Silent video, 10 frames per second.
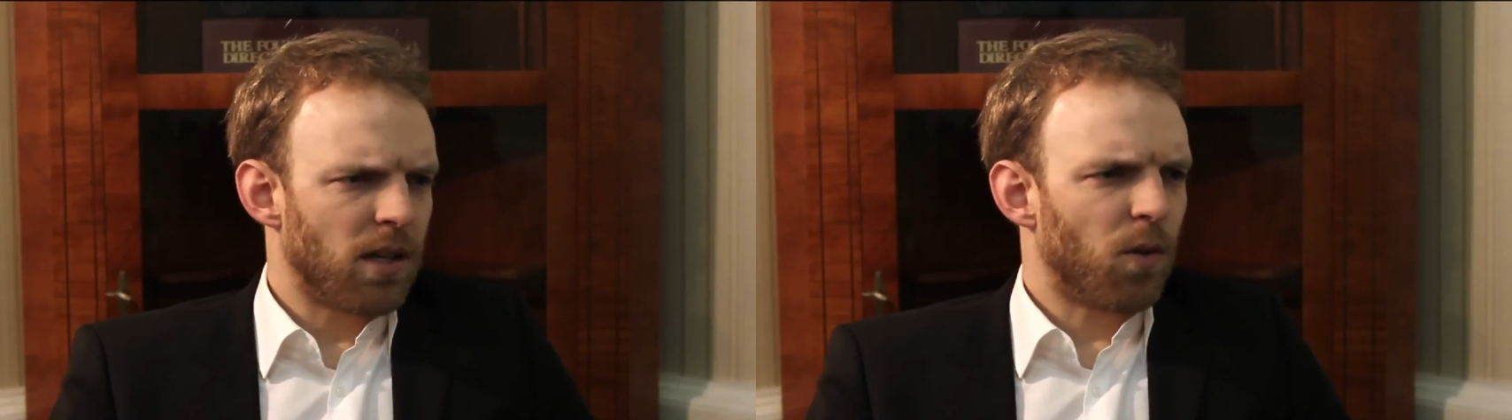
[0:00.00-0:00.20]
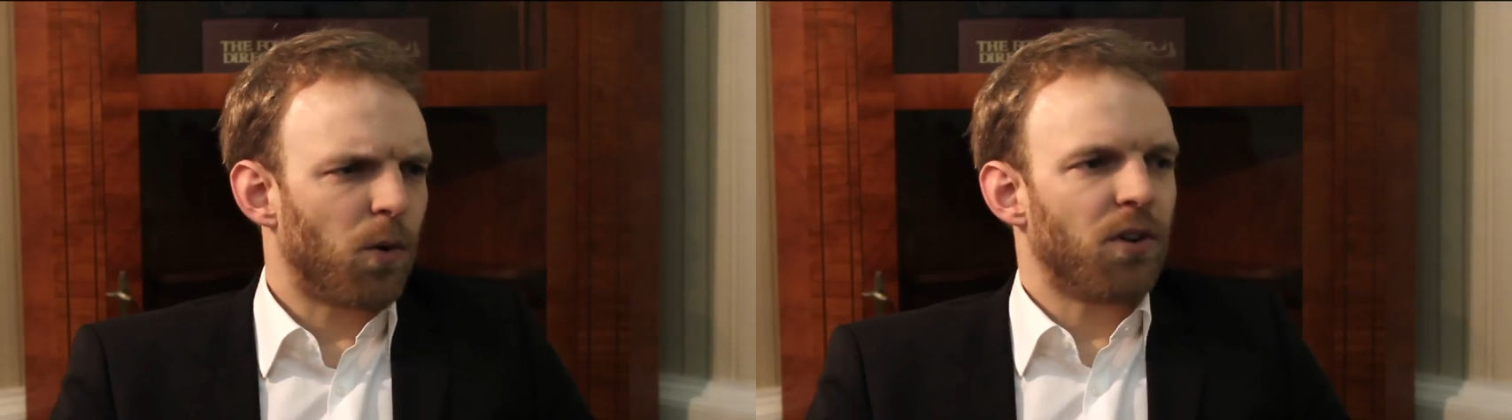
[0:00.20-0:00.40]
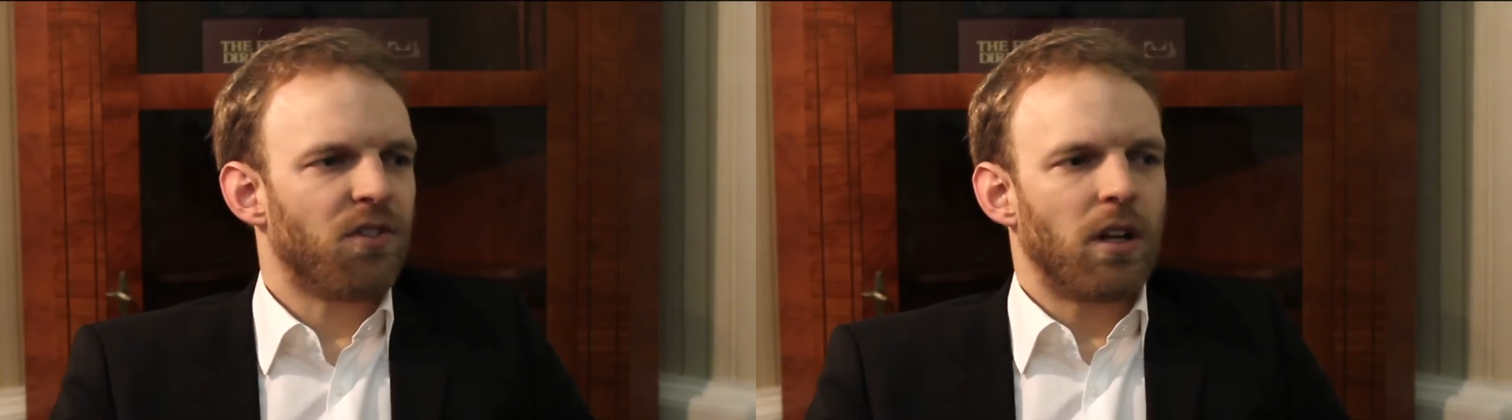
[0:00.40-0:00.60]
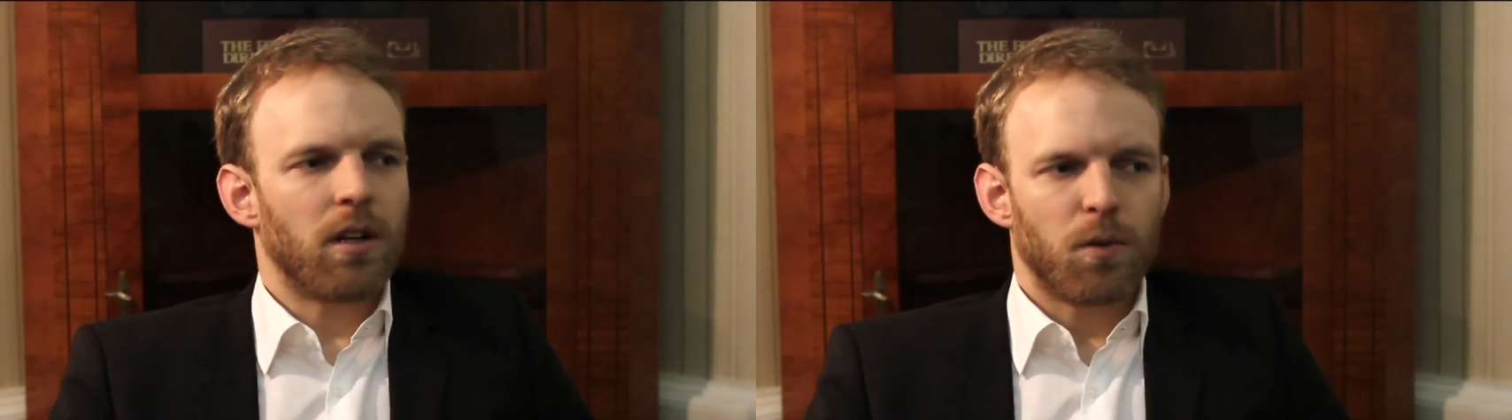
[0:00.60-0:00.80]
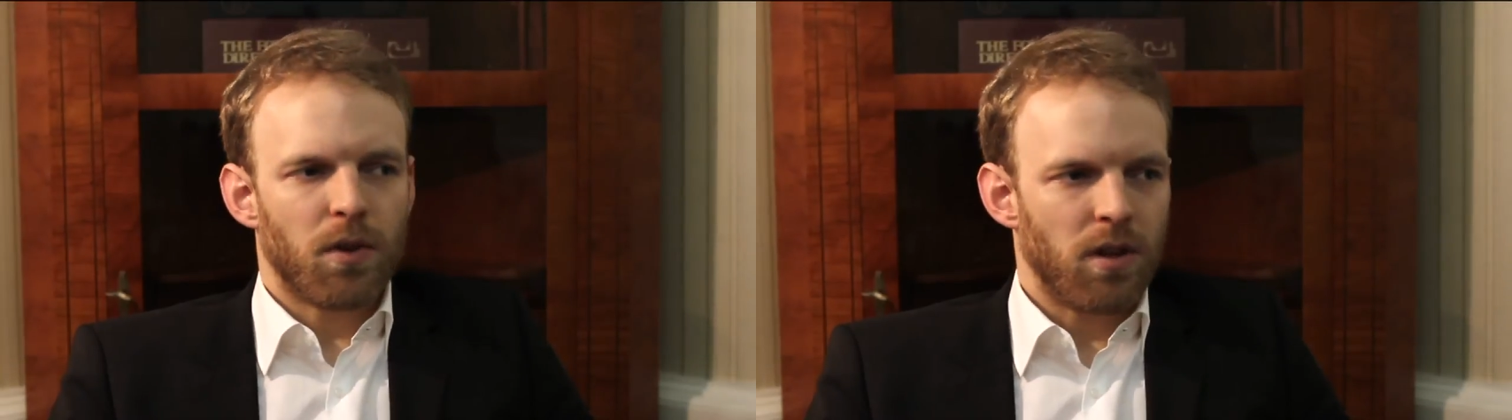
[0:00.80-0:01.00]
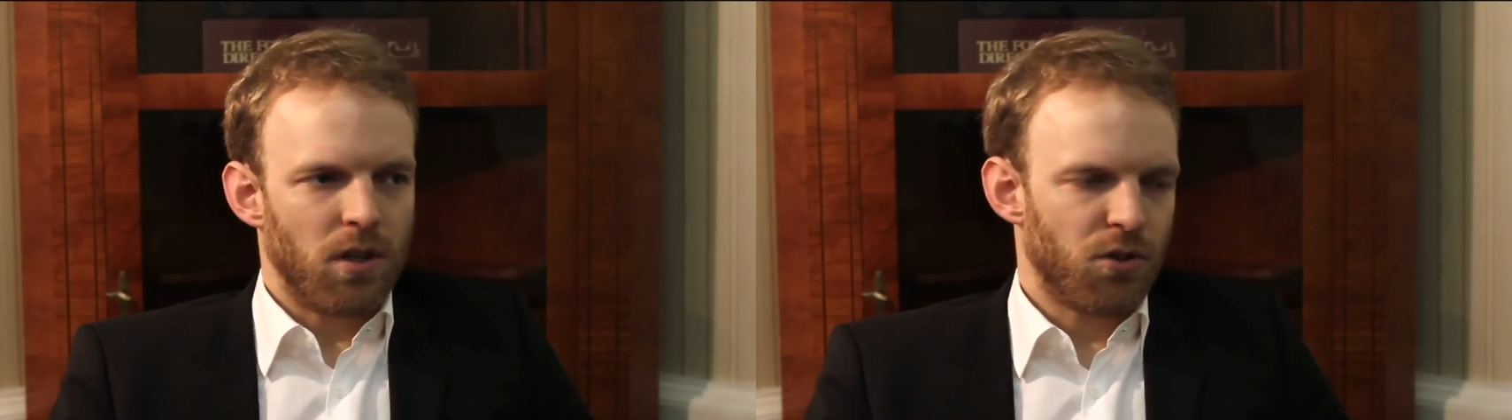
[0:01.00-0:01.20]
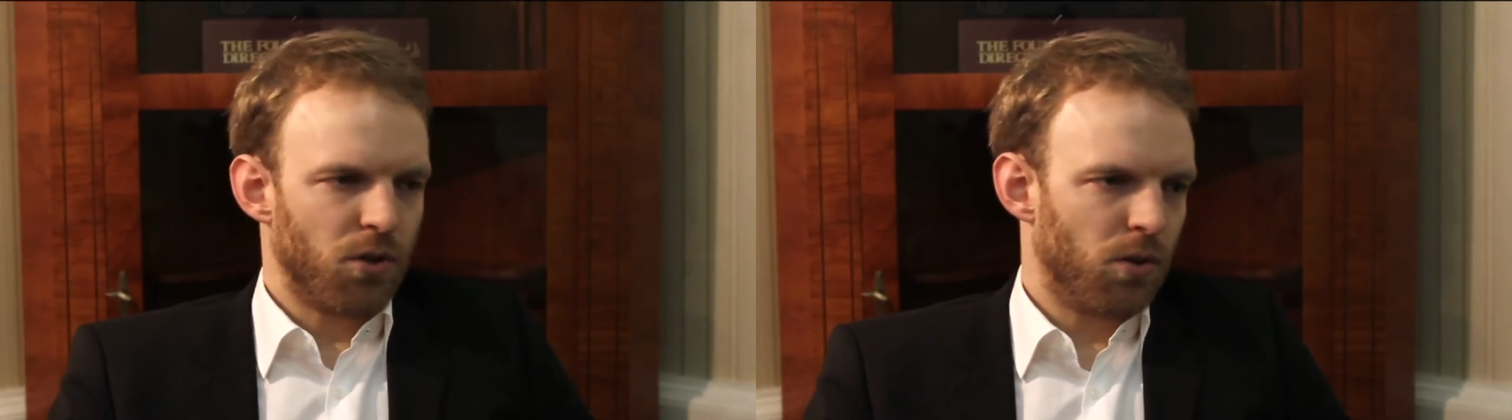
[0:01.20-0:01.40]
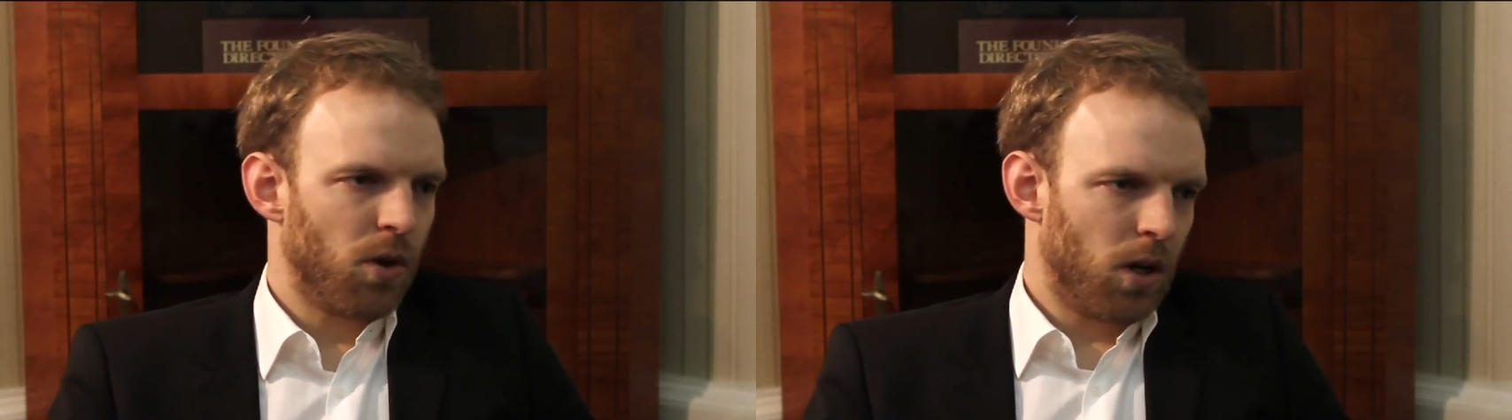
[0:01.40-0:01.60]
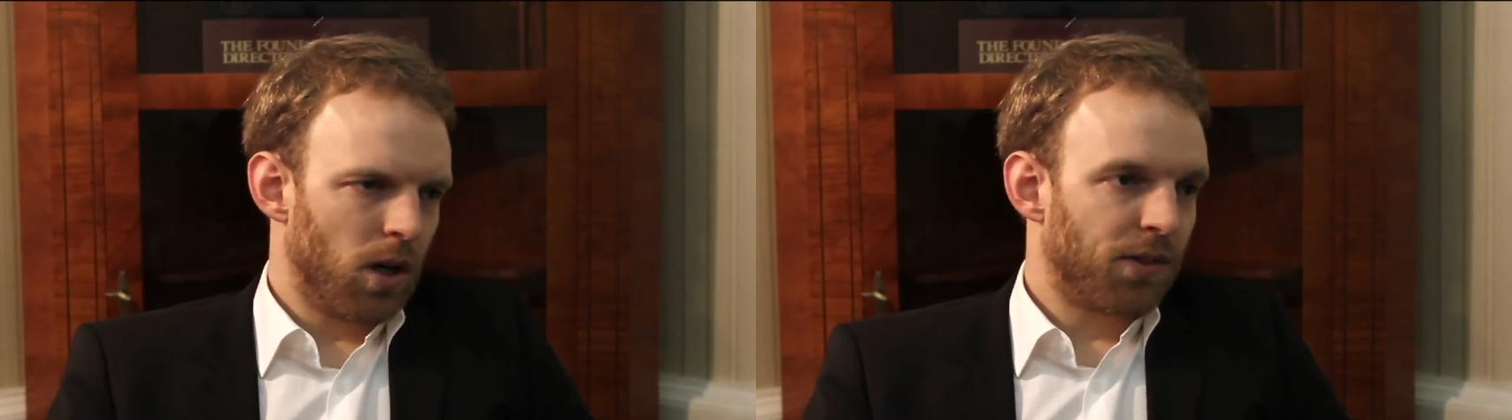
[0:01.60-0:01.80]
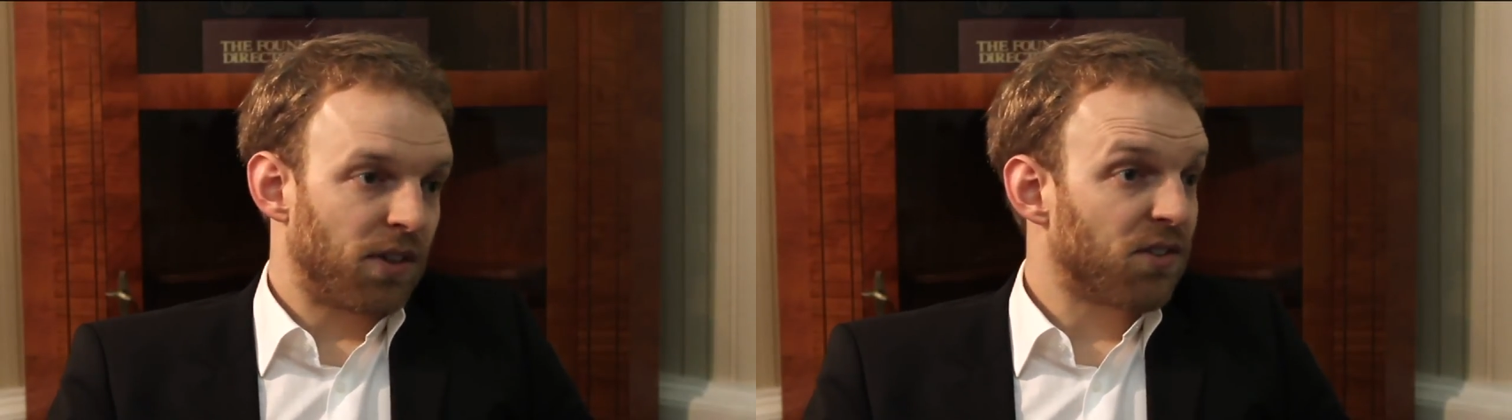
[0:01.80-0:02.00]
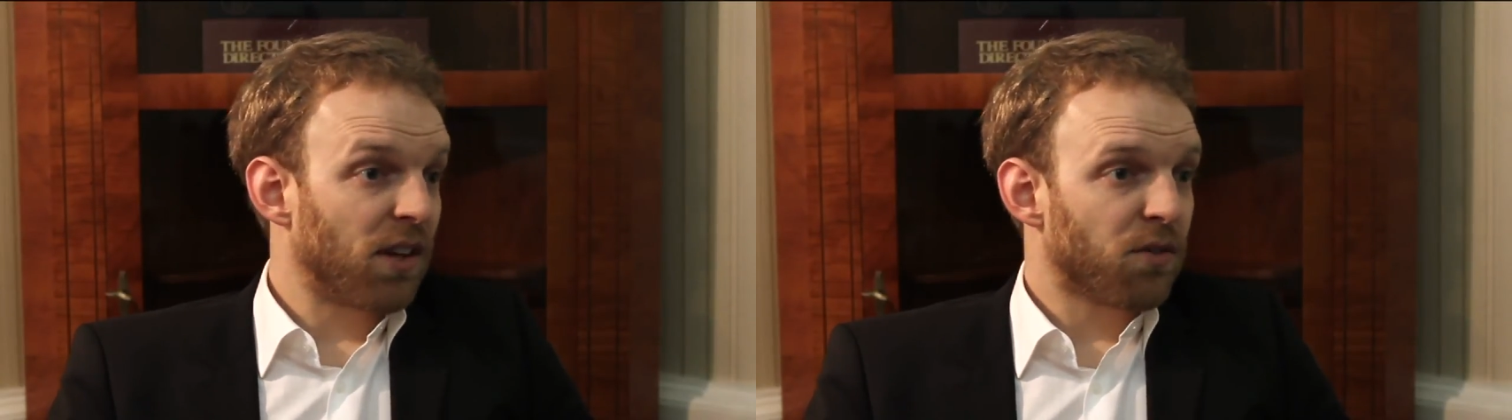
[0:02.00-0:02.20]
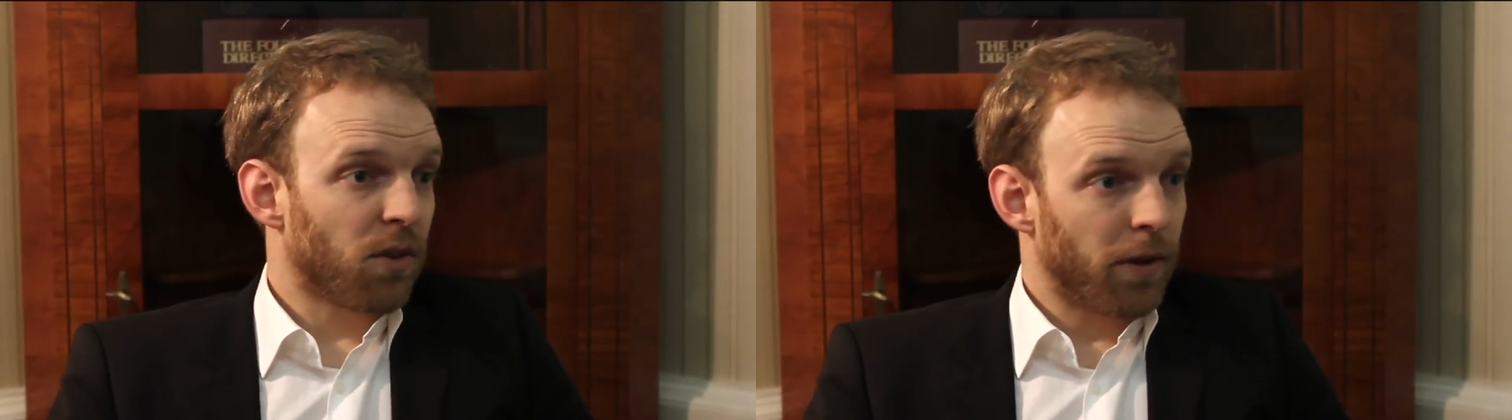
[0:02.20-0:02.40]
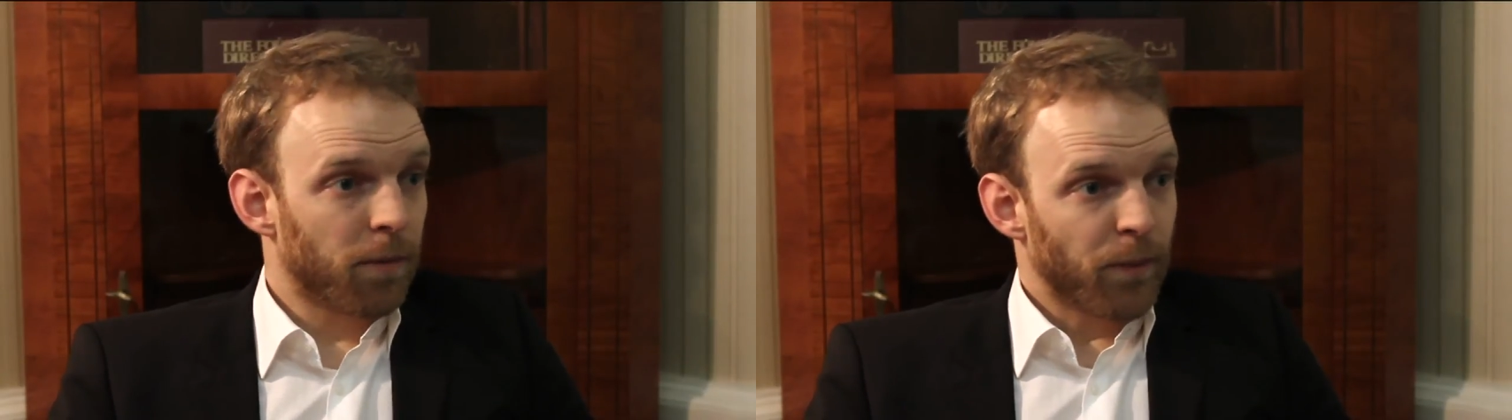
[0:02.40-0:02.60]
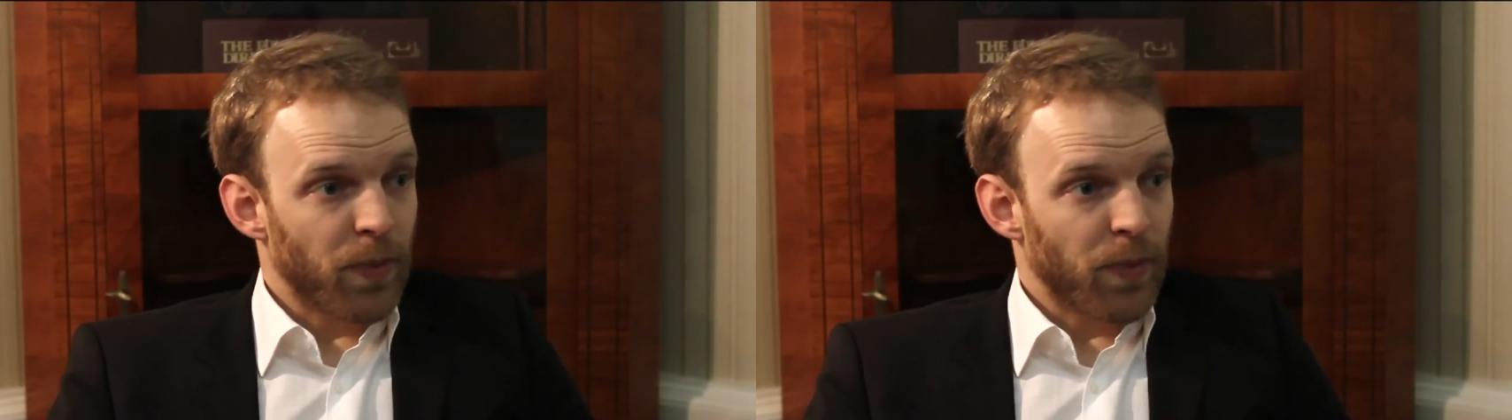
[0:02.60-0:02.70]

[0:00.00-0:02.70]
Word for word: they weren't dealing with the issue successfully,